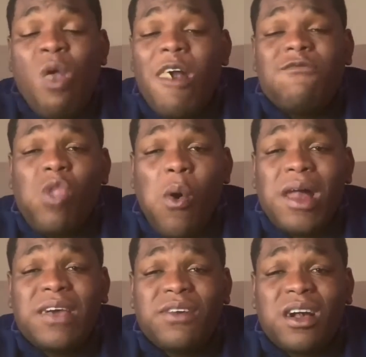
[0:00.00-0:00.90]
if no
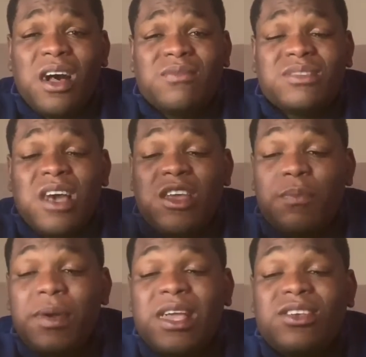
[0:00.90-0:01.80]
one ever comes on your
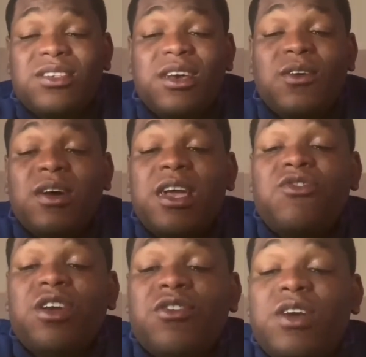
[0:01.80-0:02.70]
page and say, oh,
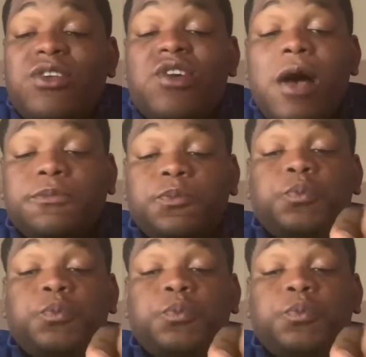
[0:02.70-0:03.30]
Adrian, great job.